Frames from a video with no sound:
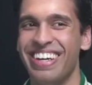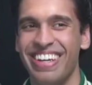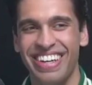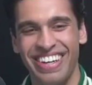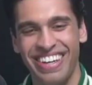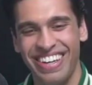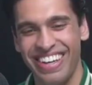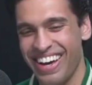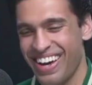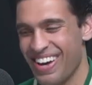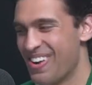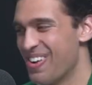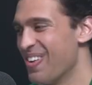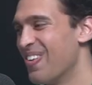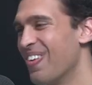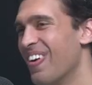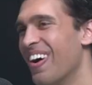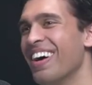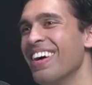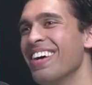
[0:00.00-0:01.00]
it's,
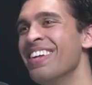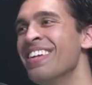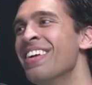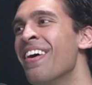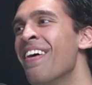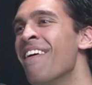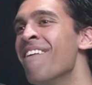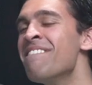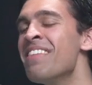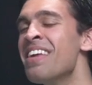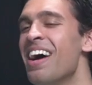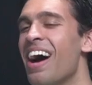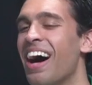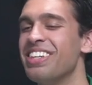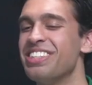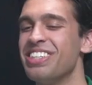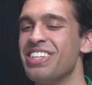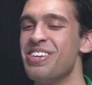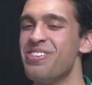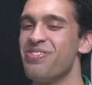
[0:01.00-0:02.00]
it's crazy, dude.
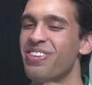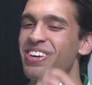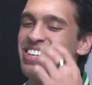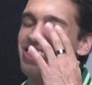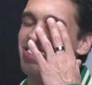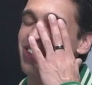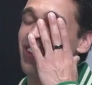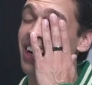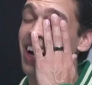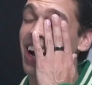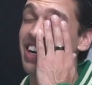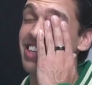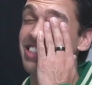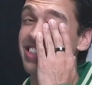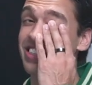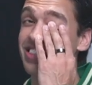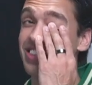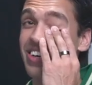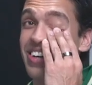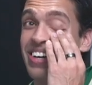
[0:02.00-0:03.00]
I'll tell you a funny story
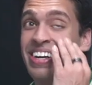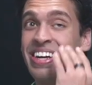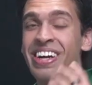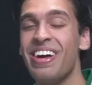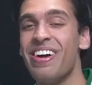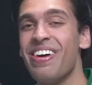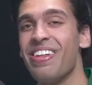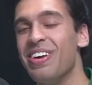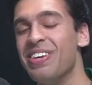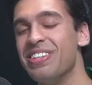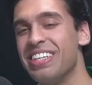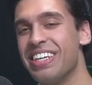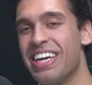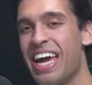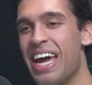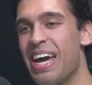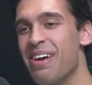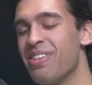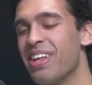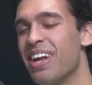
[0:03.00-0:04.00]
actually. So there was a
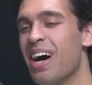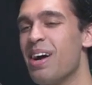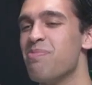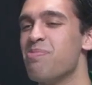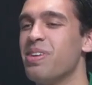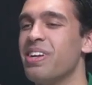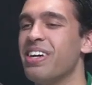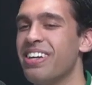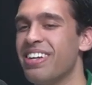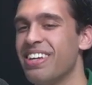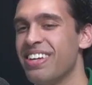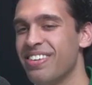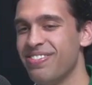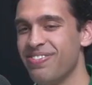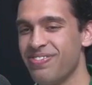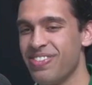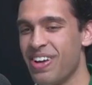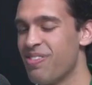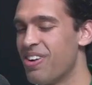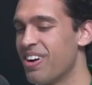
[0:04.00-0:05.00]
game that I played in.
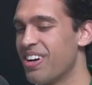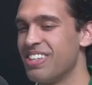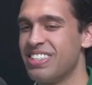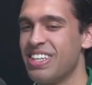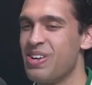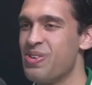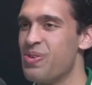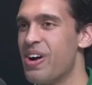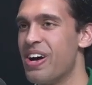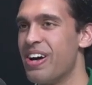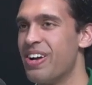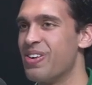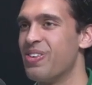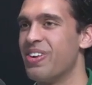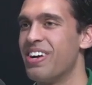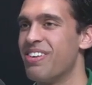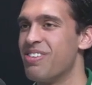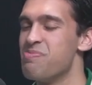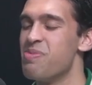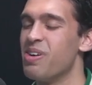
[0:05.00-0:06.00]
I'm not gonna say when or
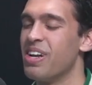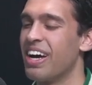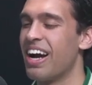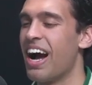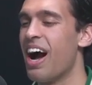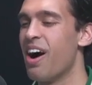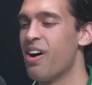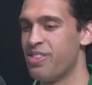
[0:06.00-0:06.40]
whatever, but like I